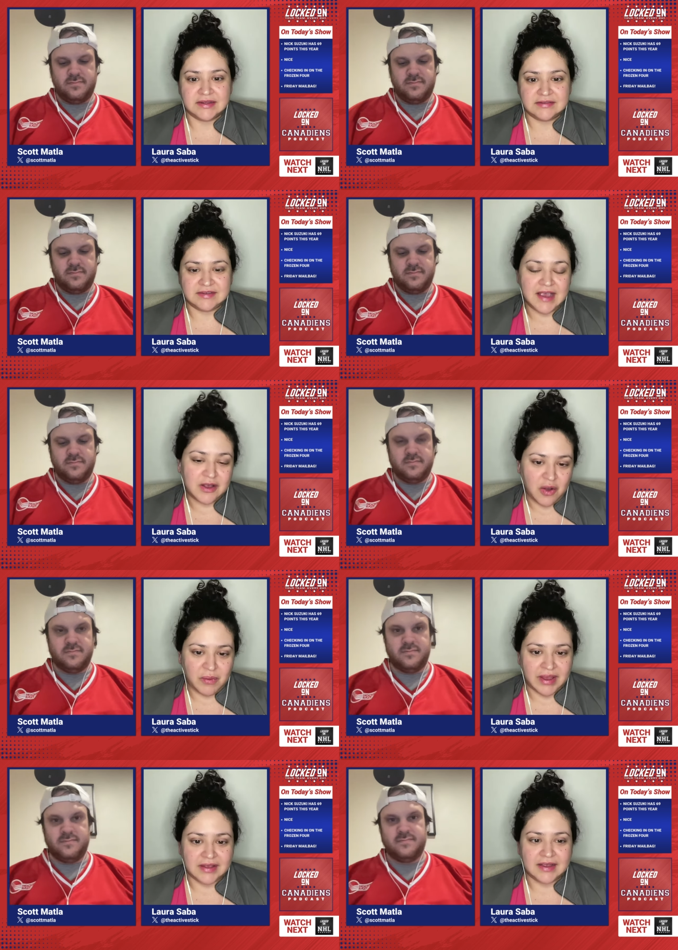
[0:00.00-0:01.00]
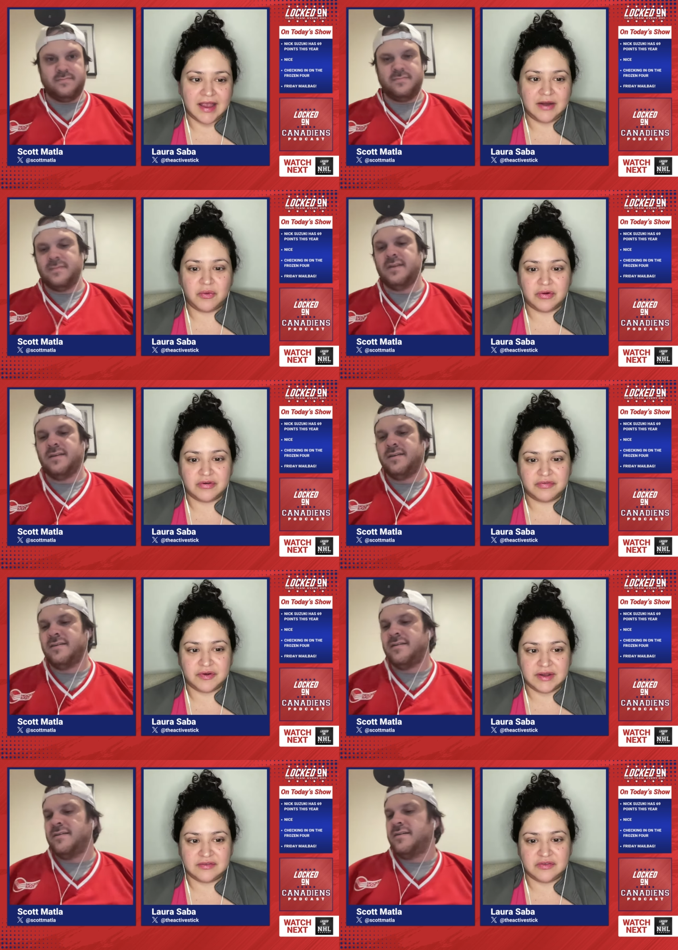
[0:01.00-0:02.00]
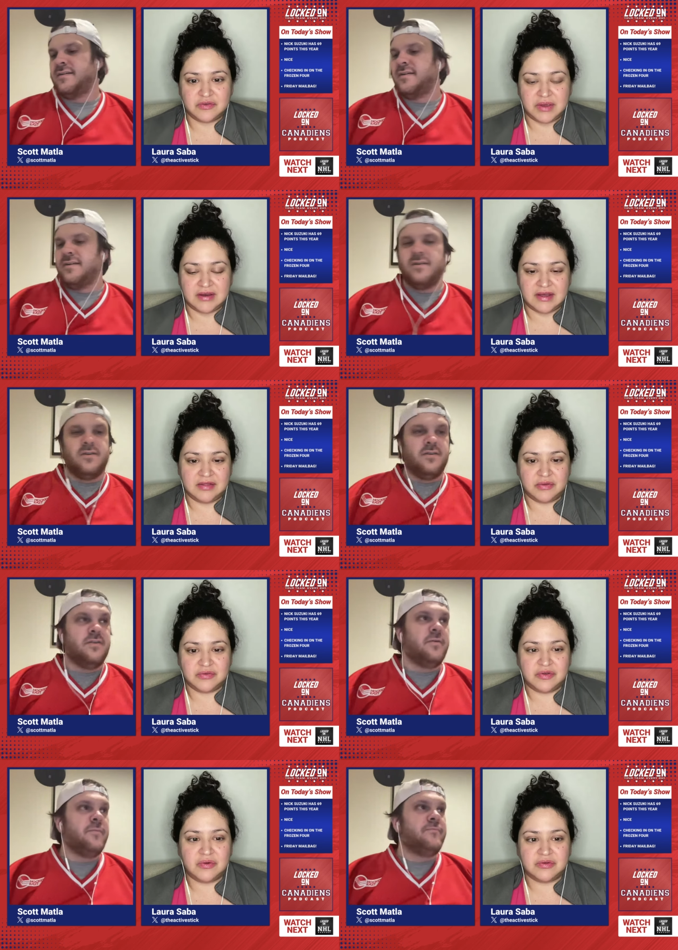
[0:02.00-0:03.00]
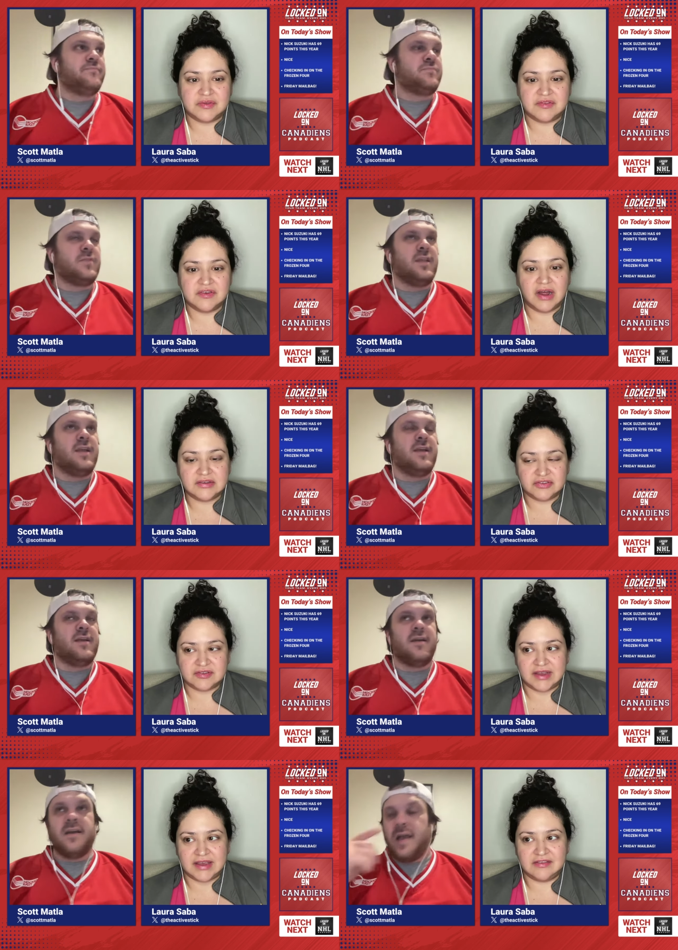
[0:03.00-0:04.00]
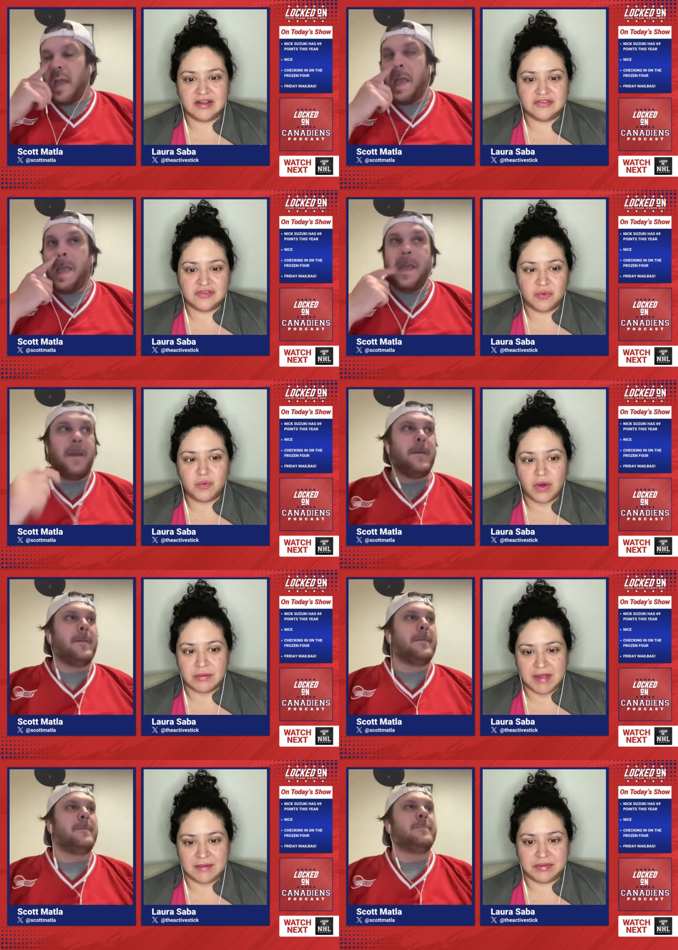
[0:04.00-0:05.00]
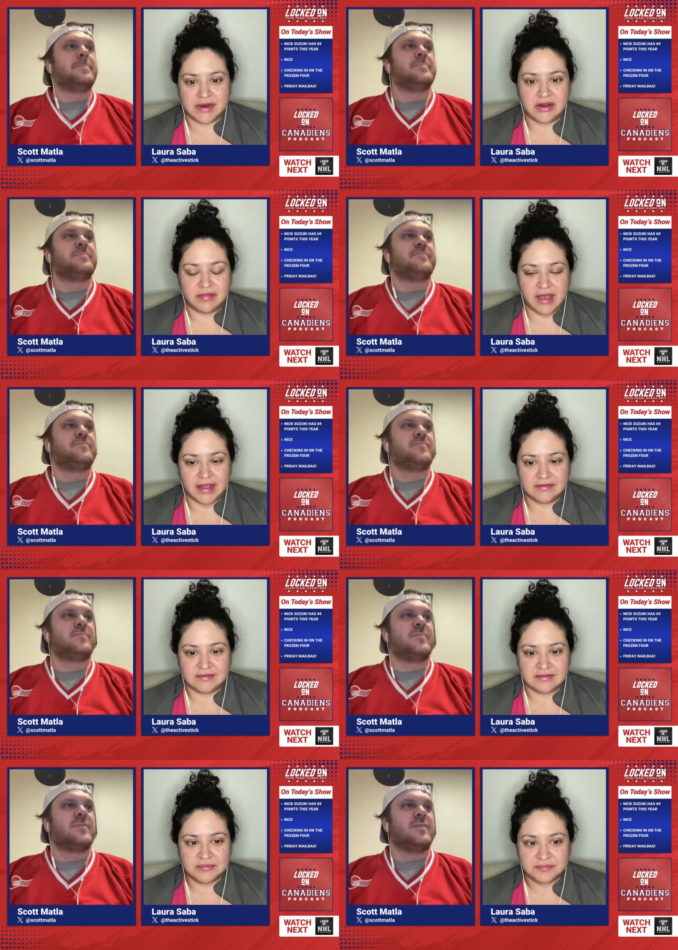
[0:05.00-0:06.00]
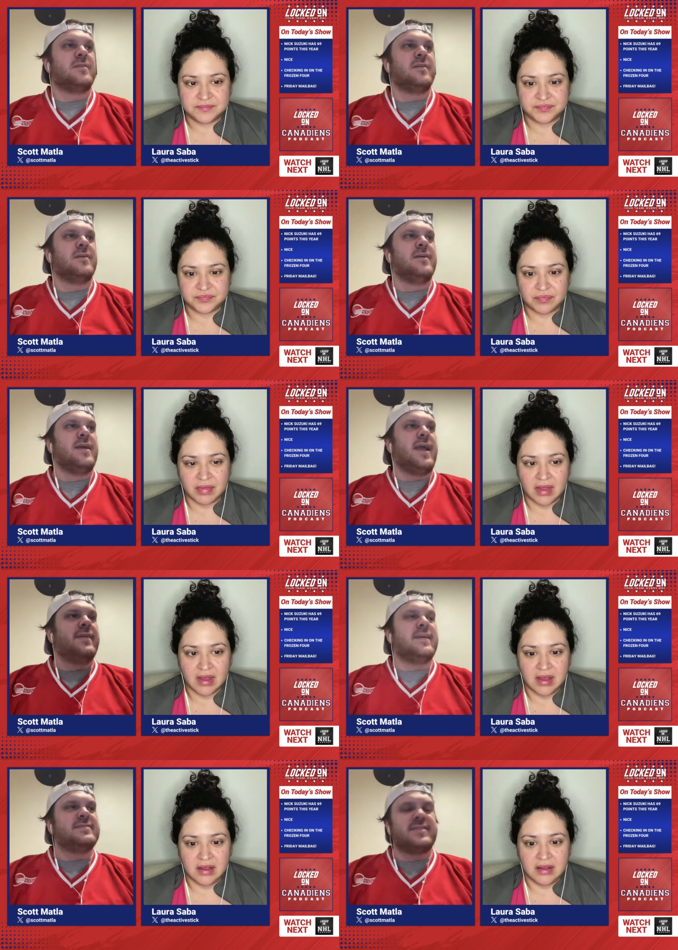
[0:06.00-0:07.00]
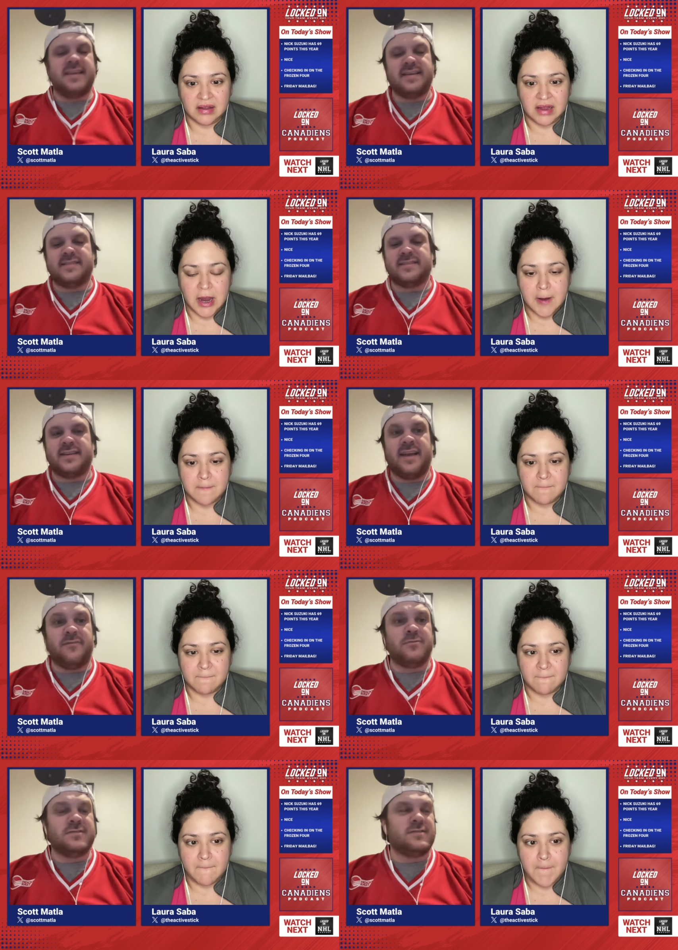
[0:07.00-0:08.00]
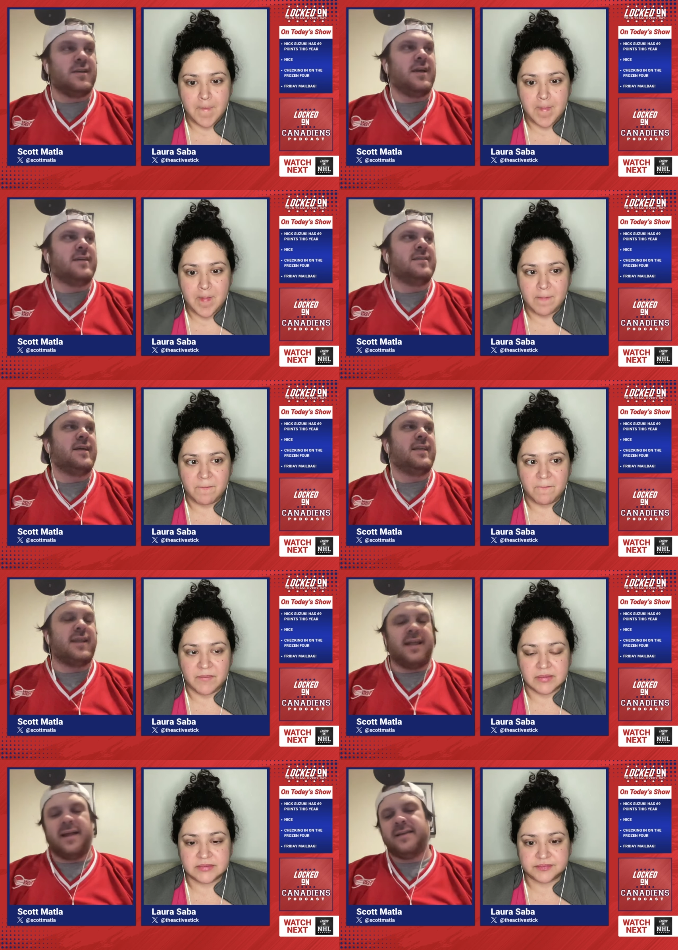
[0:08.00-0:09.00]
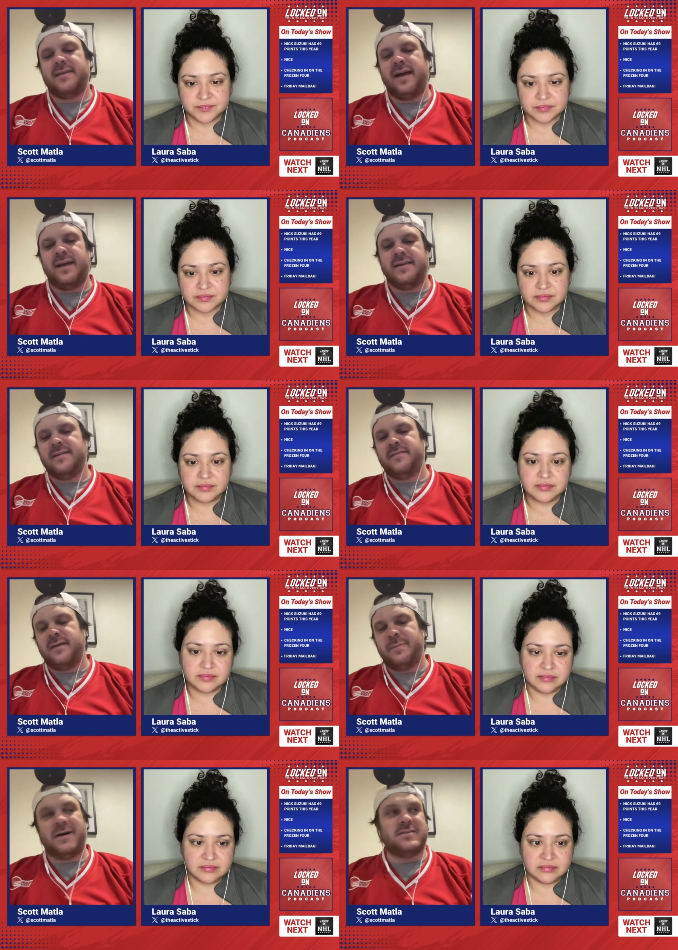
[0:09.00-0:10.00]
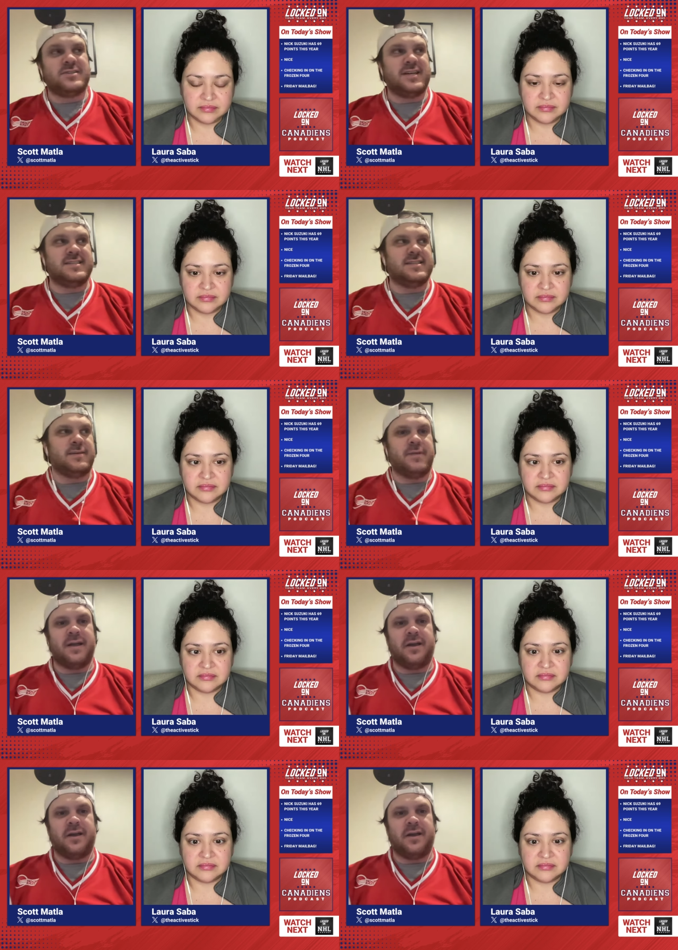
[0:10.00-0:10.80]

Speaker 1: to get going in order for Nick Suzuki to hit those totals. It's not just like he's not just a one man player on the
Speaker 2: ice and that's the thing is it's like everyone's and i i apologize because i'm not